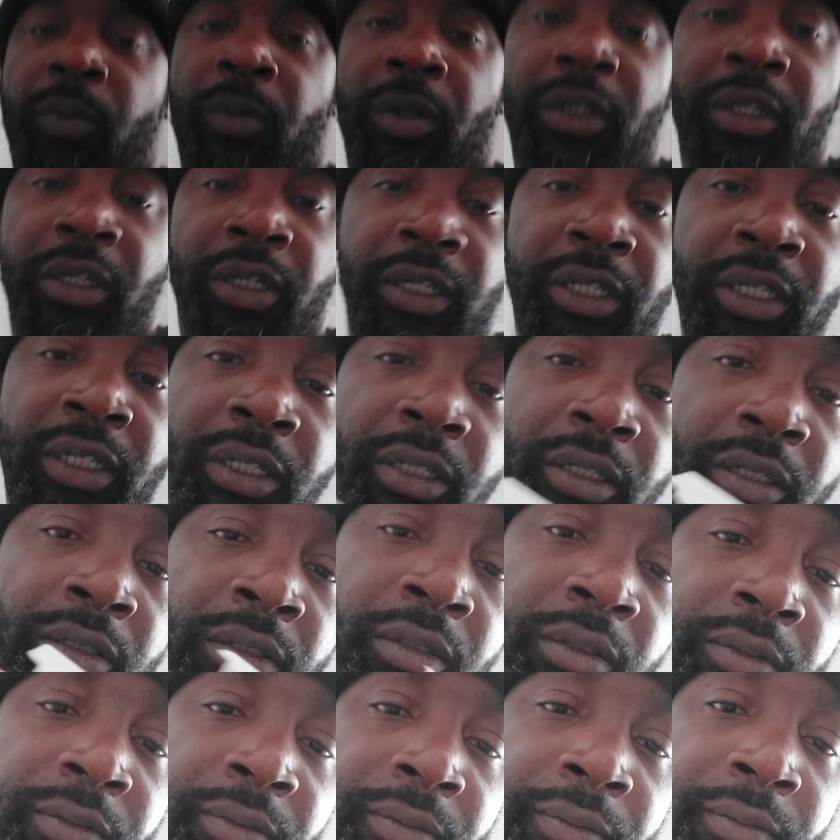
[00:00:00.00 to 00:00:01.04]
one of
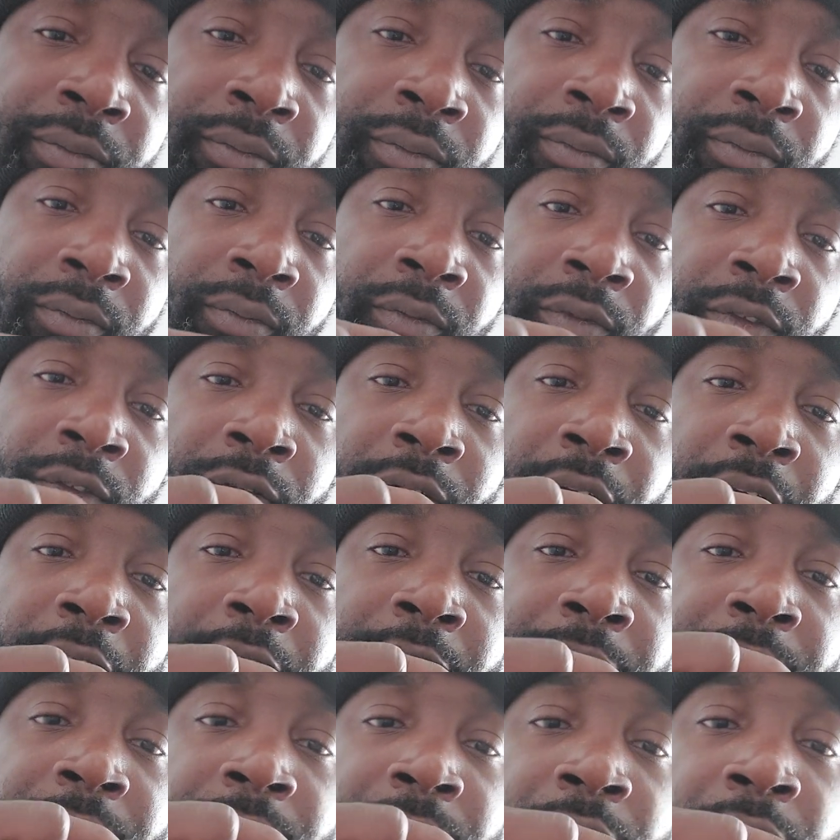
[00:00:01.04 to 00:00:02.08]
these,
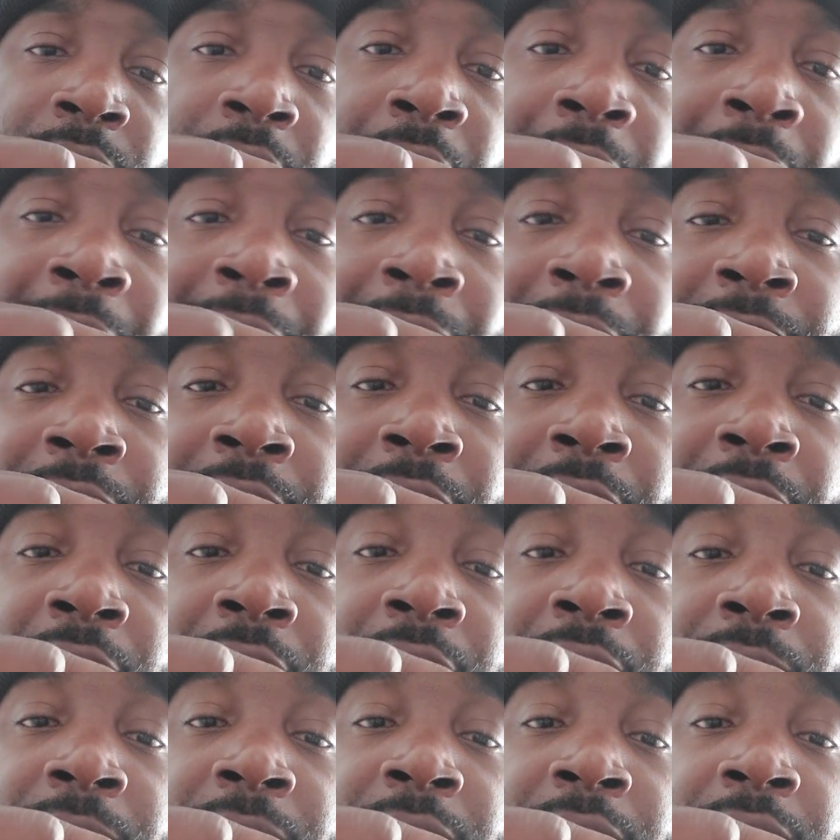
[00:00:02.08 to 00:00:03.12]
right? Now,
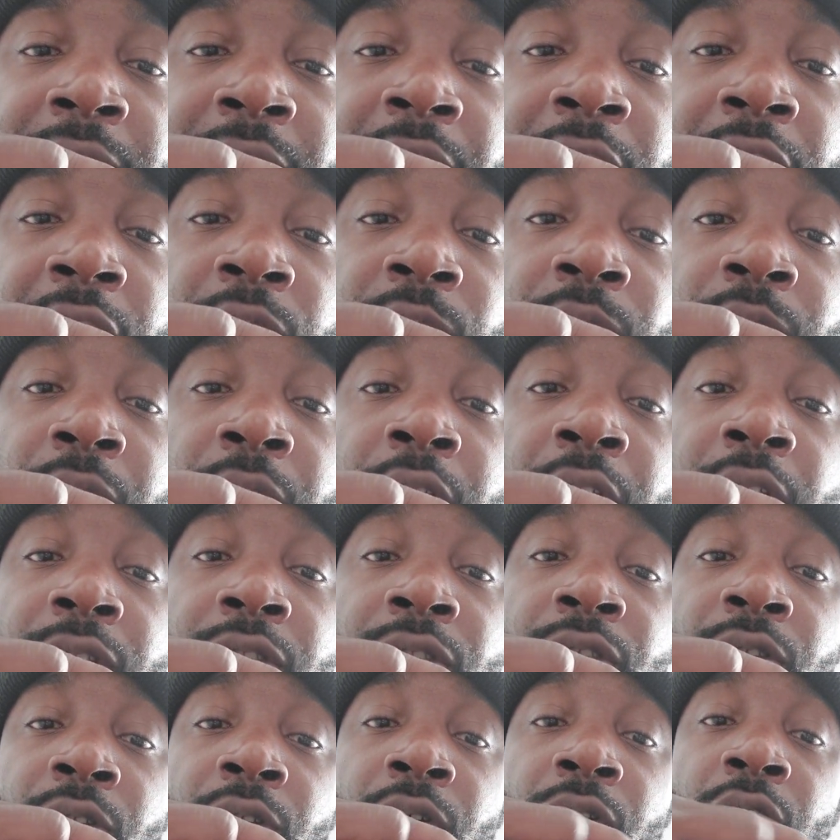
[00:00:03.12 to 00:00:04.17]
let me tell you what her
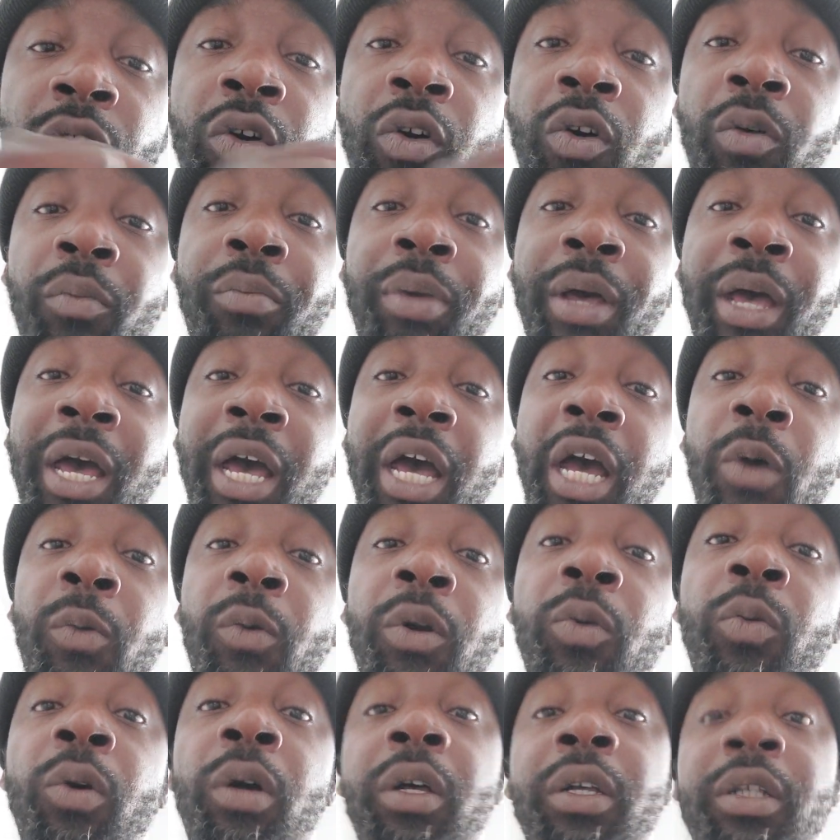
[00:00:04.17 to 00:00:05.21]
so-called
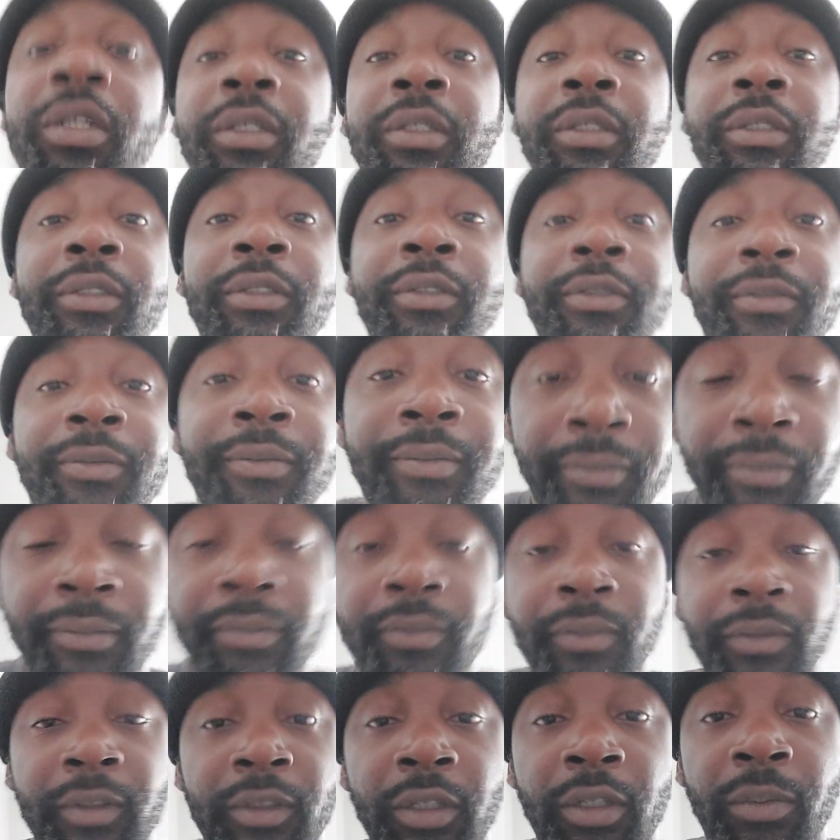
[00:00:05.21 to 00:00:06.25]
power was.
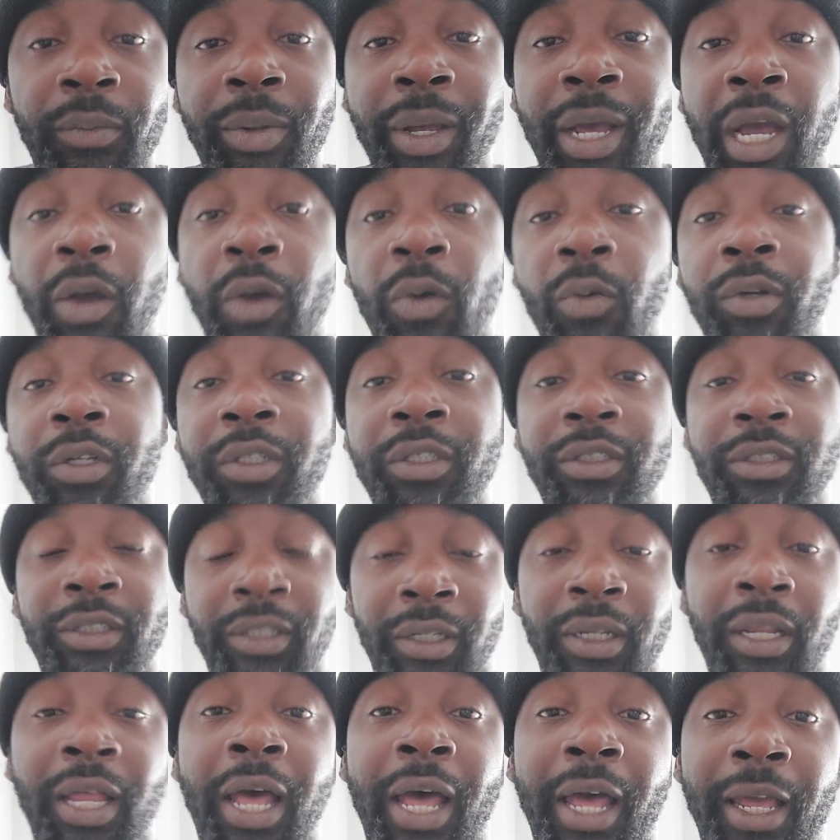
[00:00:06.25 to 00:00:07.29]
Her power was
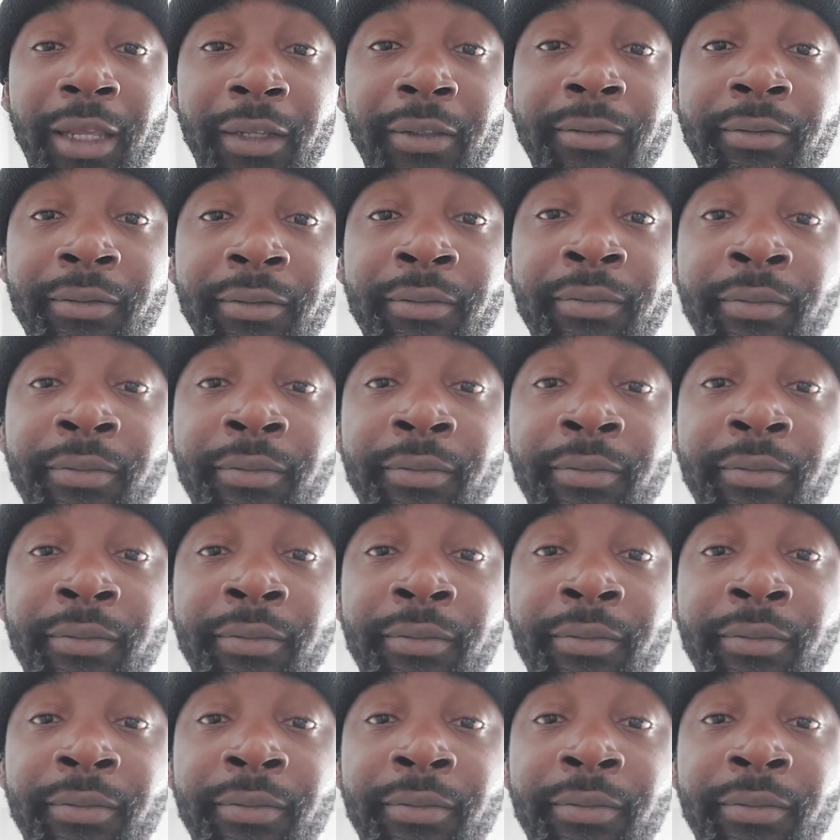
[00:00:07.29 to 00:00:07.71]
to lie.